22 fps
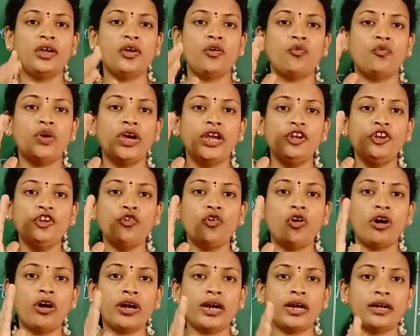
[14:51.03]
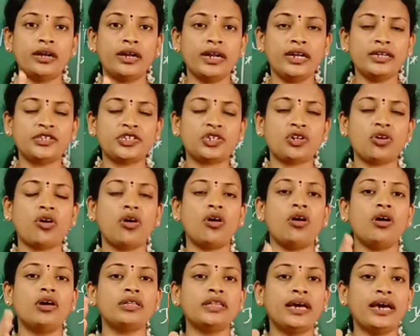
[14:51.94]
When you are at rest,
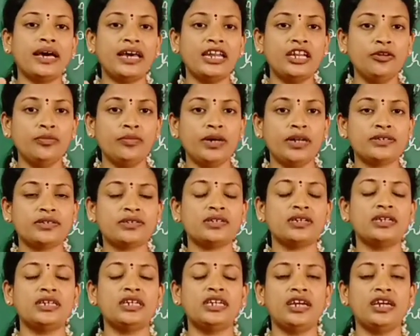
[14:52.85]
or the animals,